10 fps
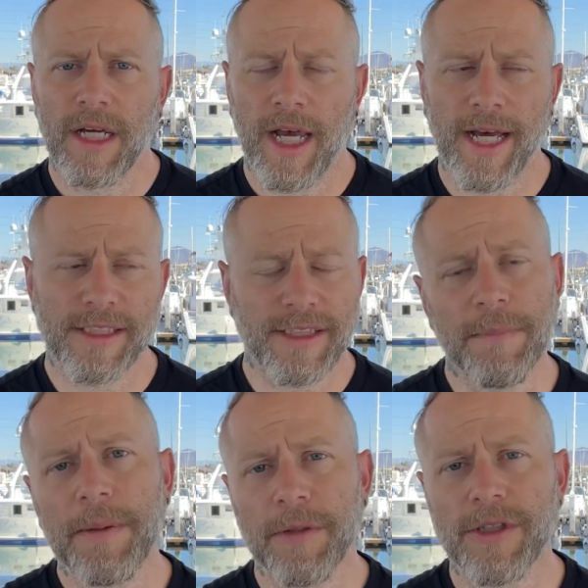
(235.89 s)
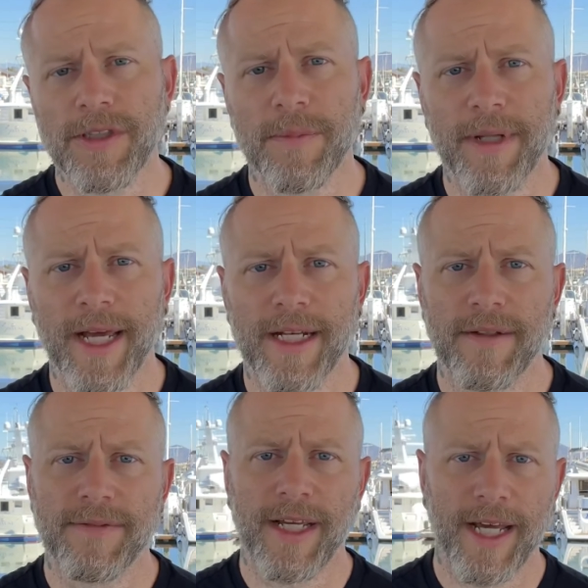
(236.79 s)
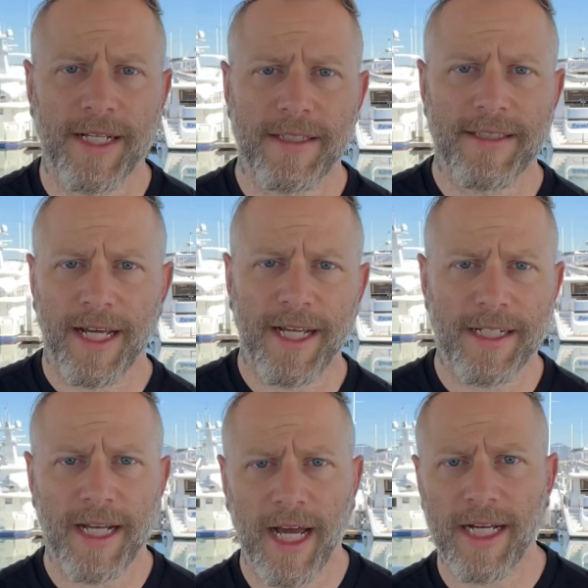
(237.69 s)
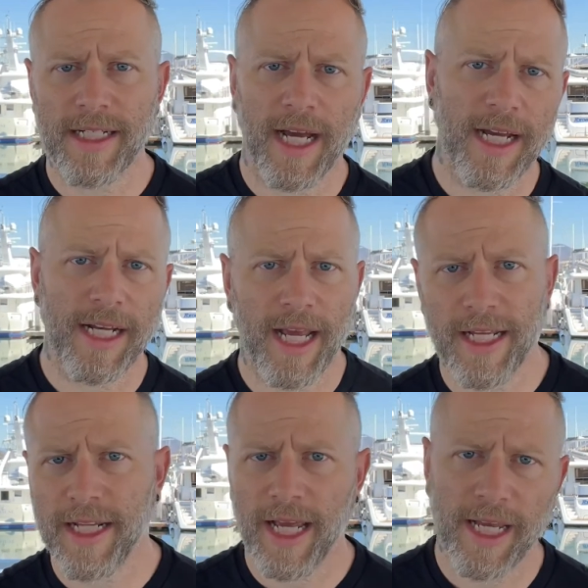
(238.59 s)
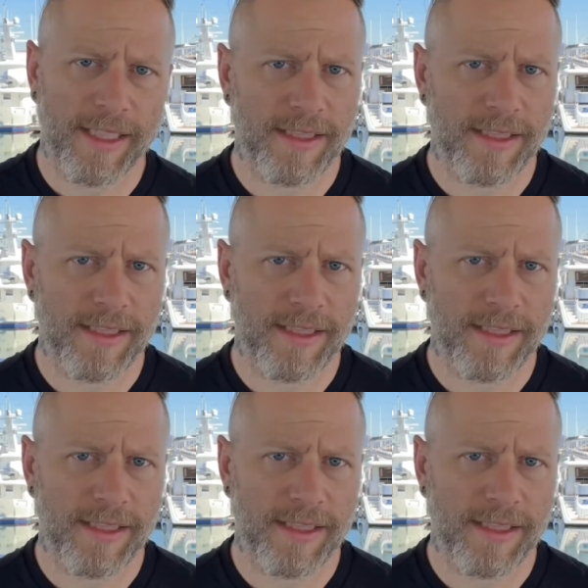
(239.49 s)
And some people use the plan of 10, 10, 9, 9, 8, 8,